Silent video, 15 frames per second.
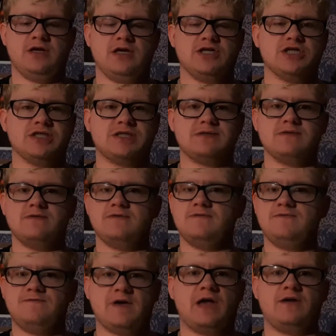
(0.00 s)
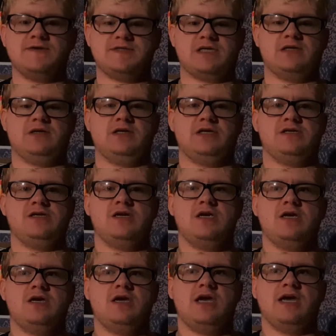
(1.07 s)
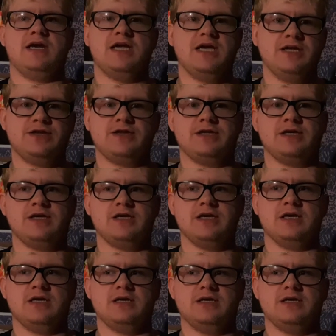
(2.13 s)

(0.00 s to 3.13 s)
It just fell suddenly and hit the